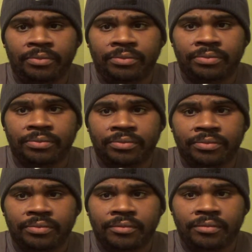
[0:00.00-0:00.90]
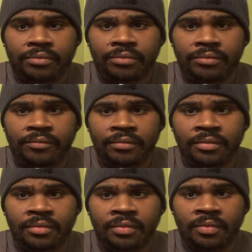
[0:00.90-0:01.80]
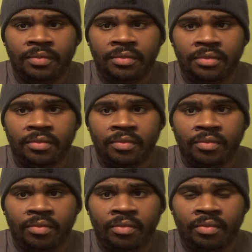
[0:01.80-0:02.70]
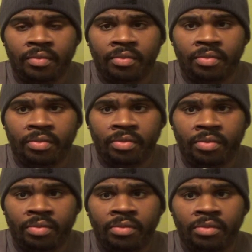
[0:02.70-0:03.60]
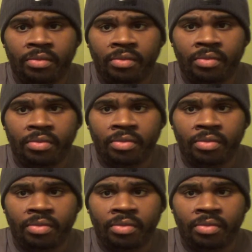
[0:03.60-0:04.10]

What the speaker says: No words are spoken by the person on screen.